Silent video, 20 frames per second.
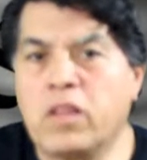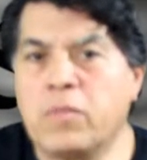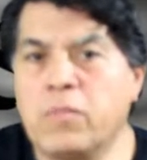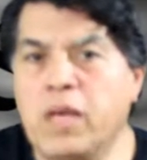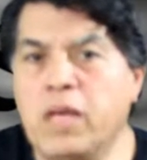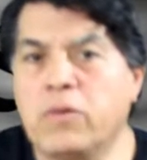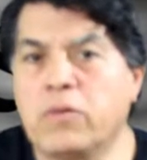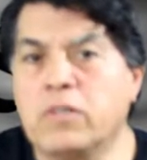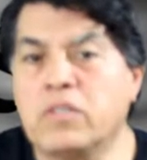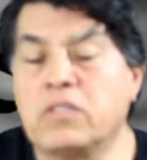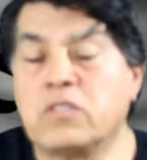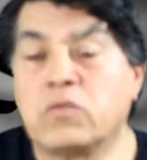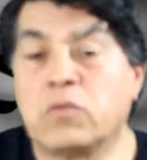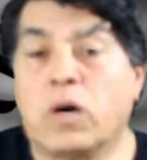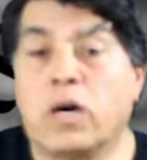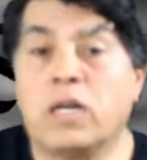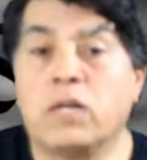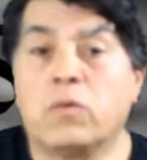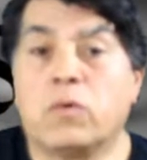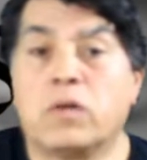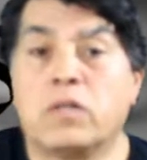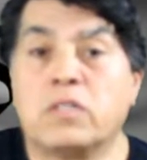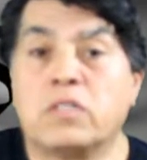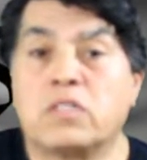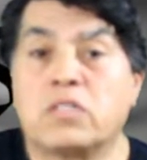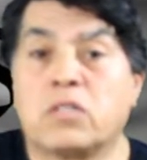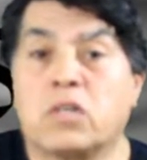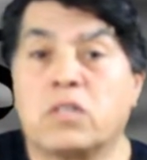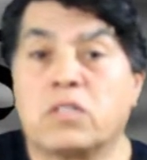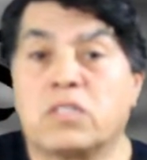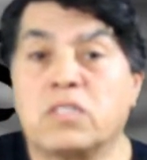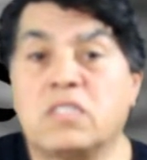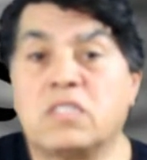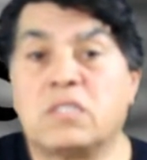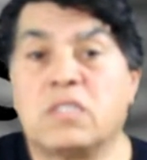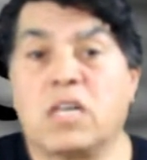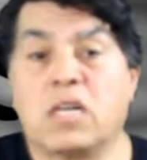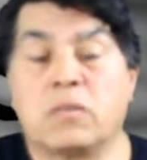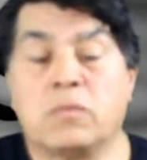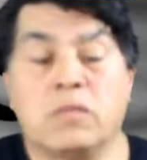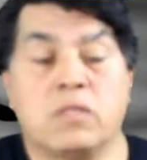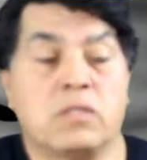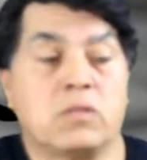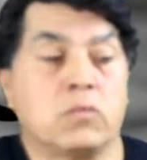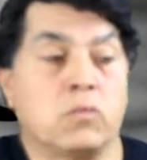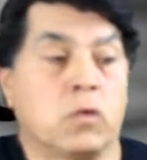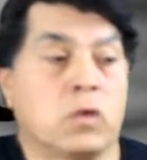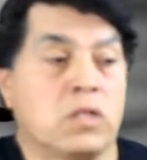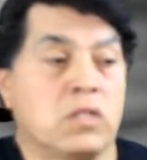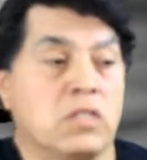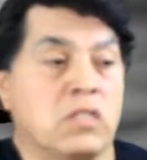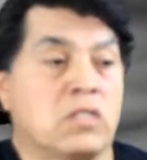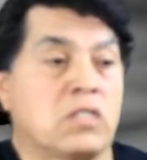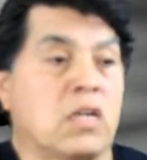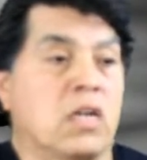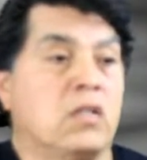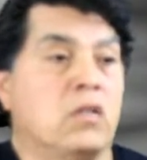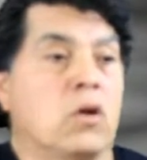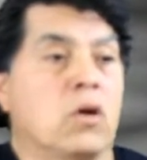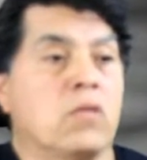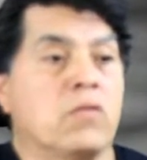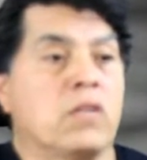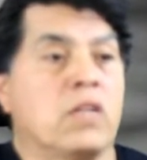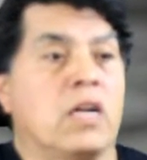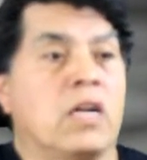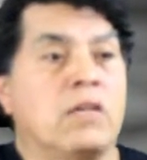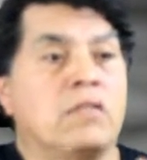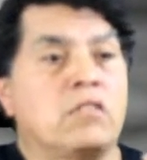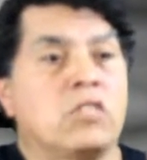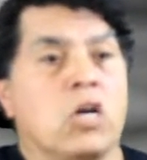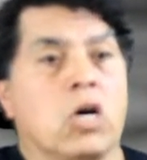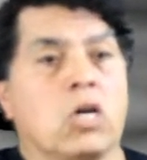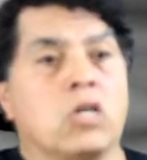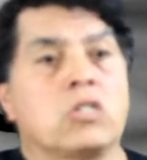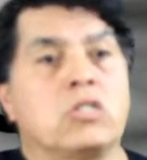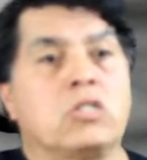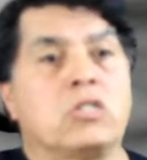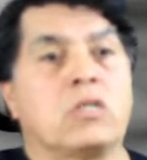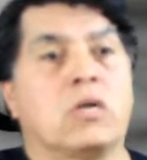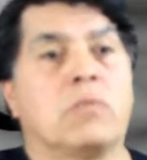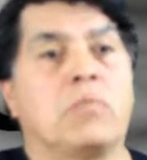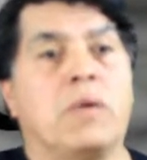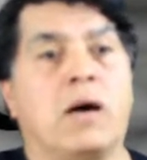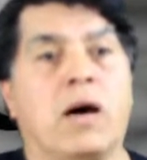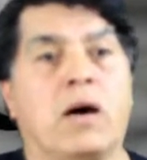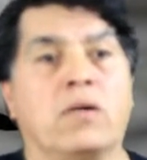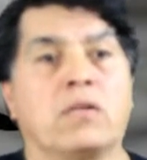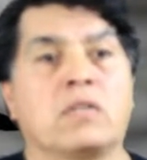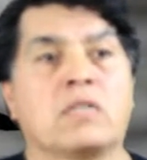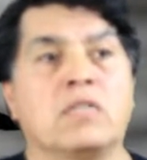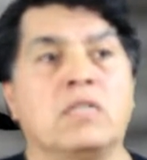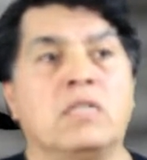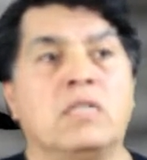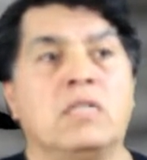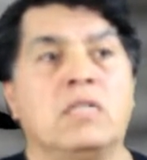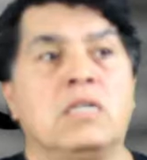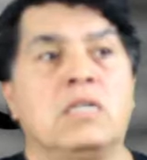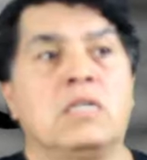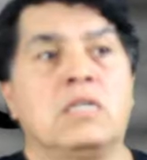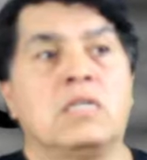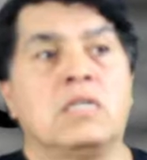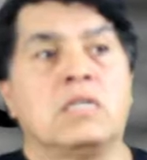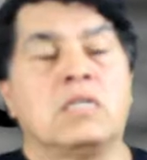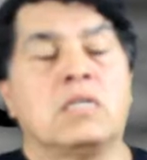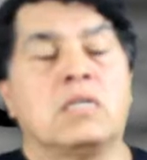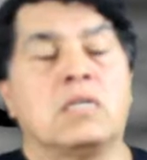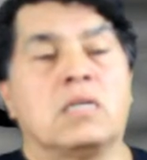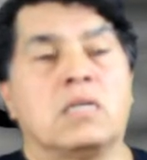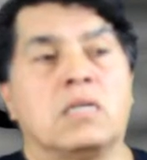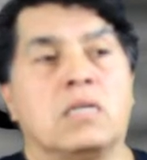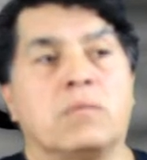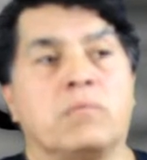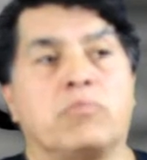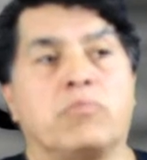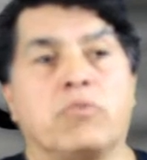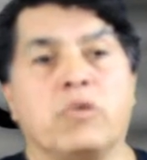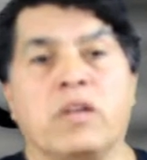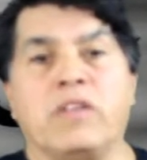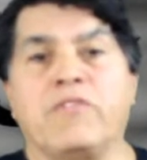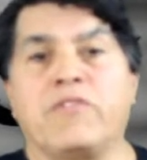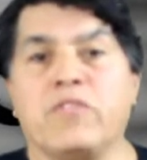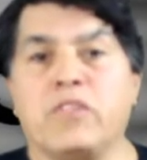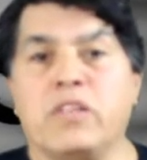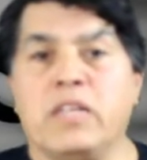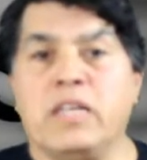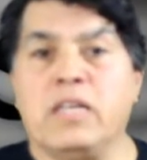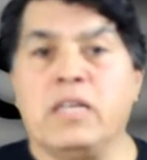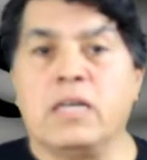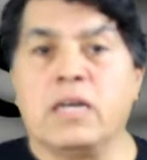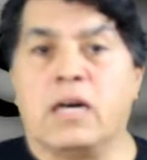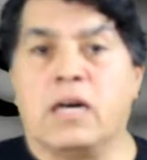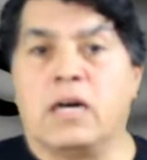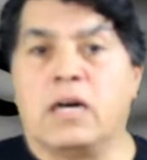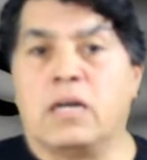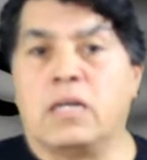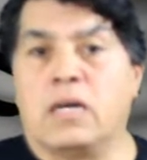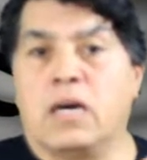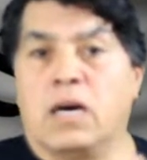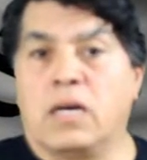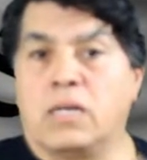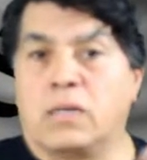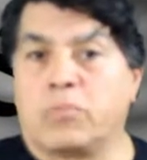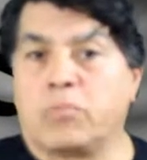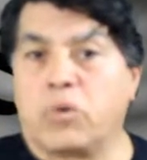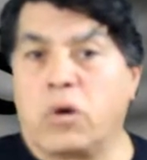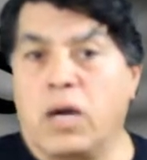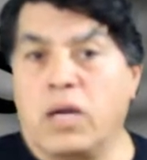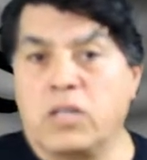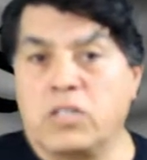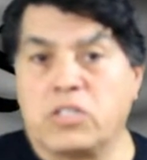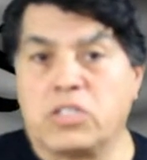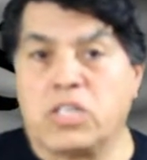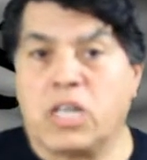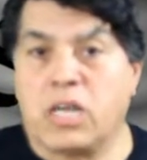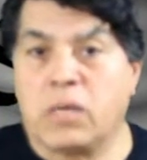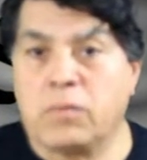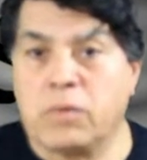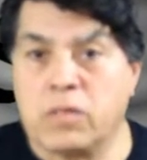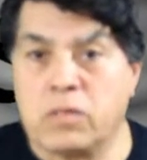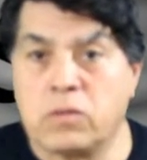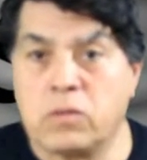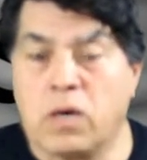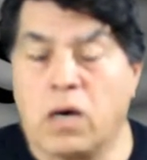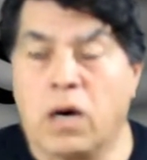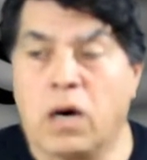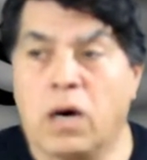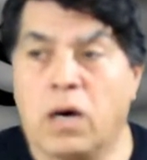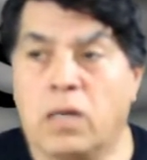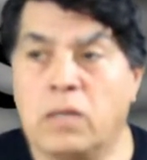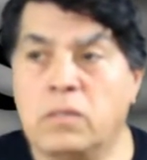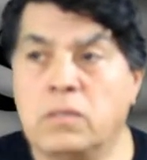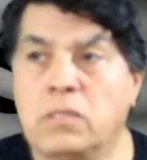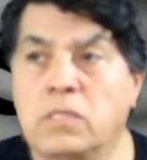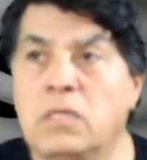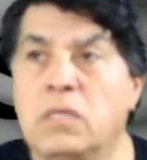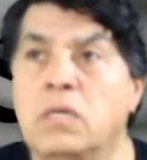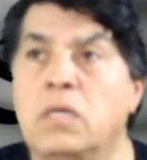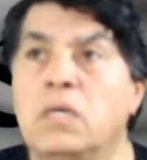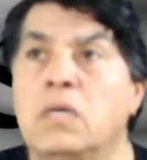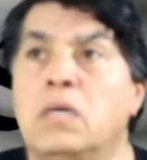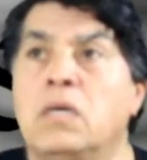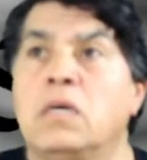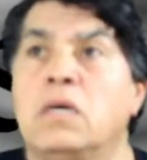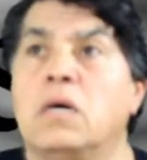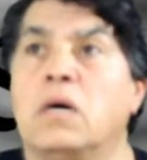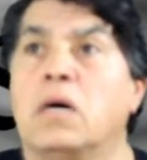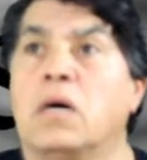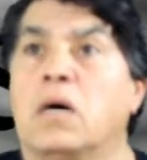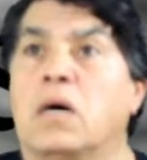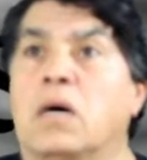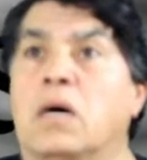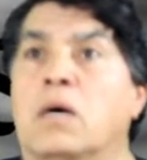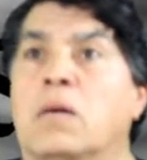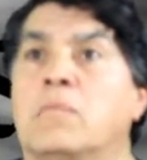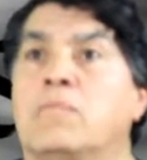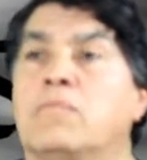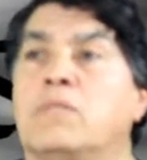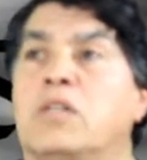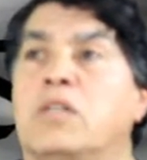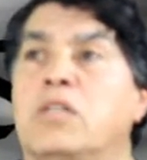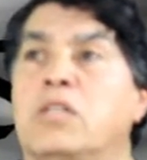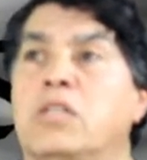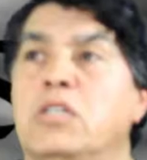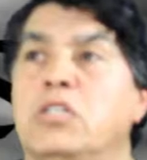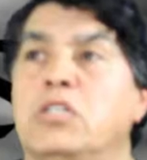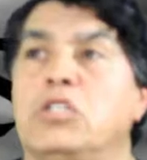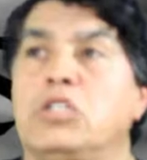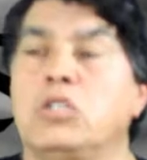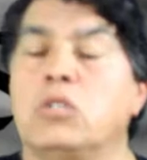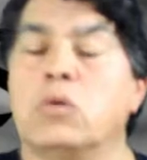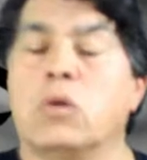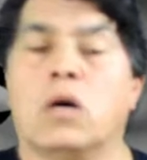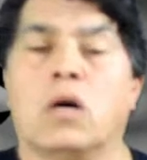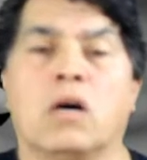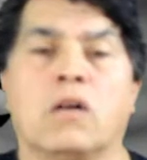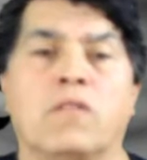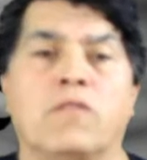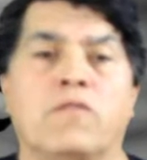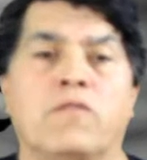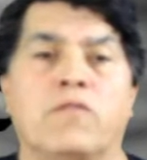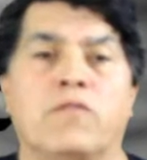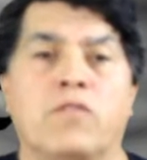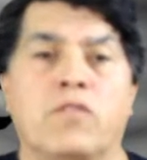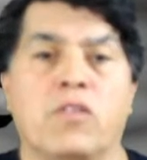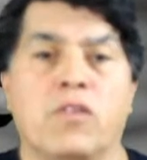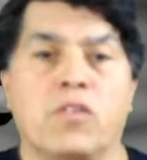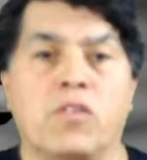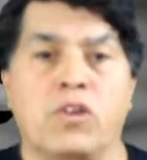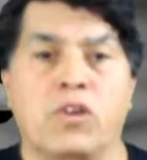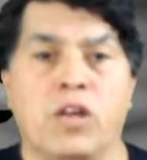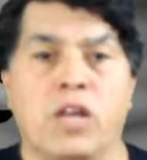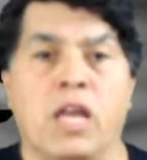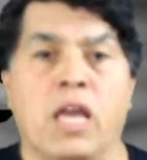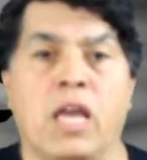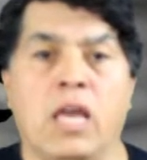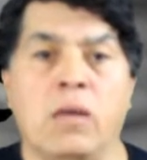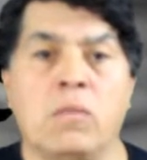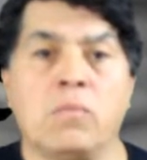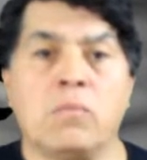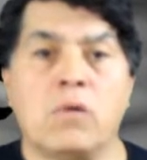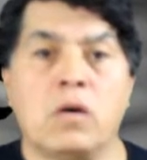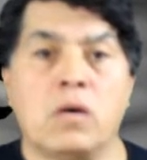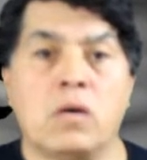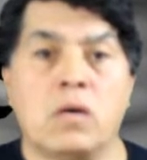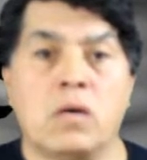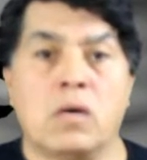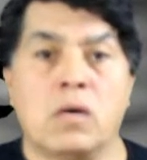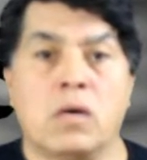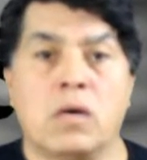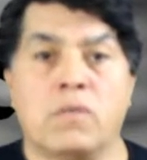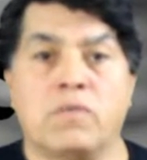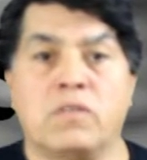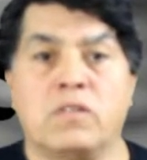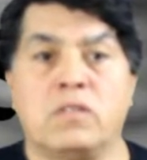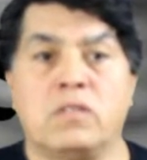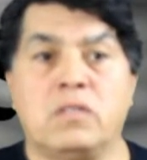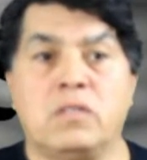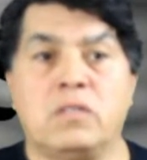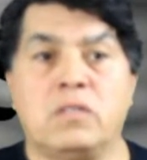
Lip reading: of the main reasons why I wanted to start this segment was I know that I talked about briefly on a prior segment on an issue of the name of